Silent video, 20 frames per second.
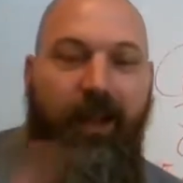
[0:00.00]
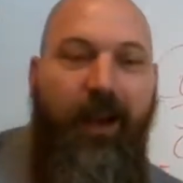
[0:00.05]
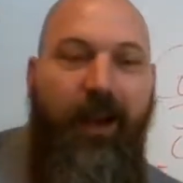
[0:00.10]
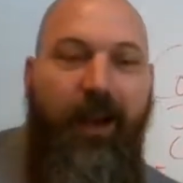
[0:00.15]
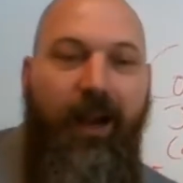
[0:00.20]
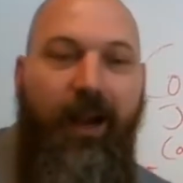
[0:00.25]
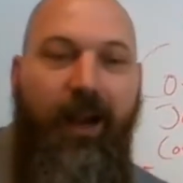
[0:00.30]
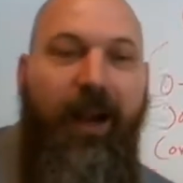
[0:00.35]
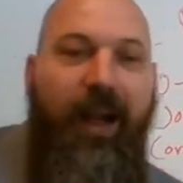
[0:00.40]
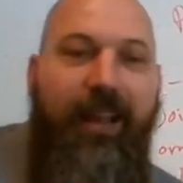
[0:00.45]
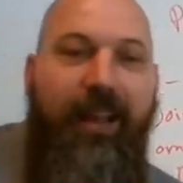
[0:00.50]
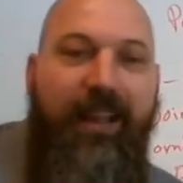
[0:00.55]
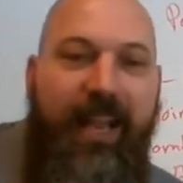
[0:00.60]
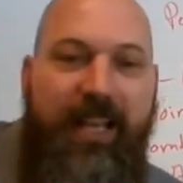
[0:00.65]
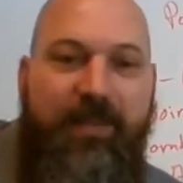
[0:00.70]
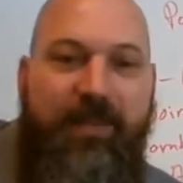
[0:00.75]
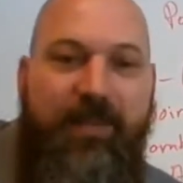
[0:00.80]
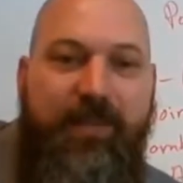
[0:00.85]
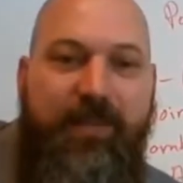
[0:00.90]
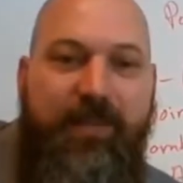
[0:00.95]
All right,
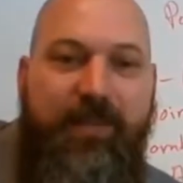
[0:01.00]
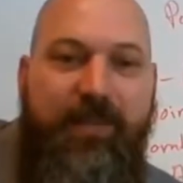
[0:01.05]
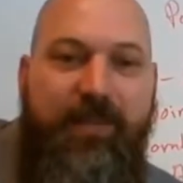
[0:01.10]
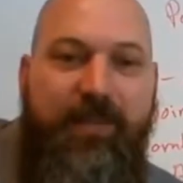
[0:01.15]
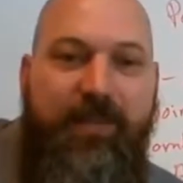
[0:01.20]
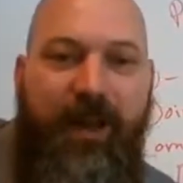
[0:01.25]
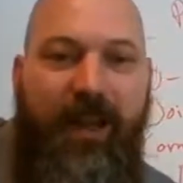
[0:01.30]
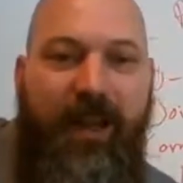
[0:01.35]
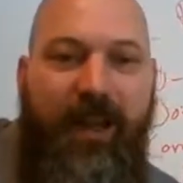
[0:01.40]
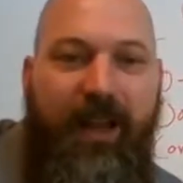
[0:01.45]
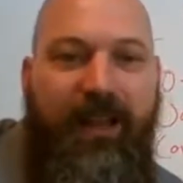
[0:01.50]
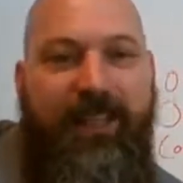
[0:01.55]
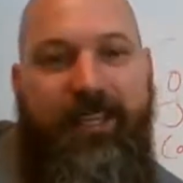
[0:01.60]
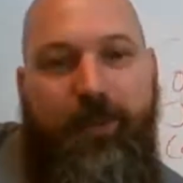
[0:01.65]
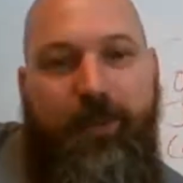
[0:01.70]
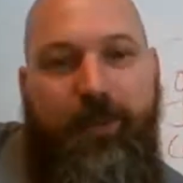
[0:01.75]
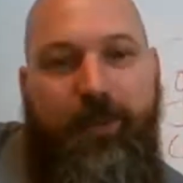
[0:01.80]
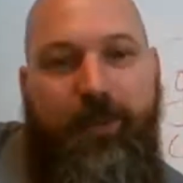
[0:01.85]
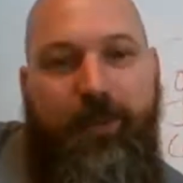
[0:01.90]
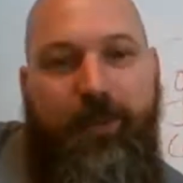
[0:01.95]
last but not least, when